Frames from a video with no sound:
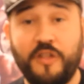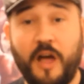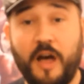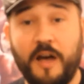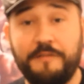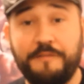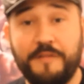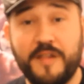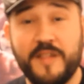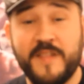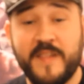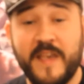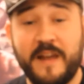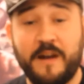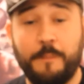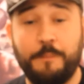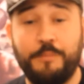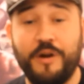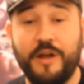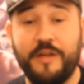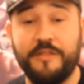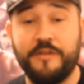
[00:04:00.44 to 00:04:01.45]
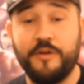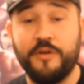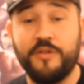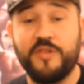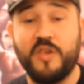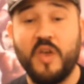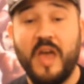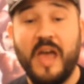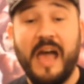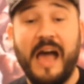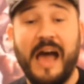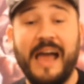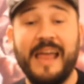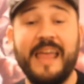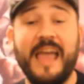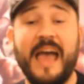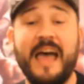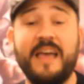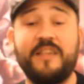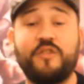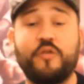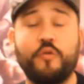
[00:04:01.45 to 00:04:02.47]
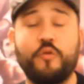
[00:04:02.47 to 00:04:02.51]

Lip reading: off, a set of brothers. Ayaz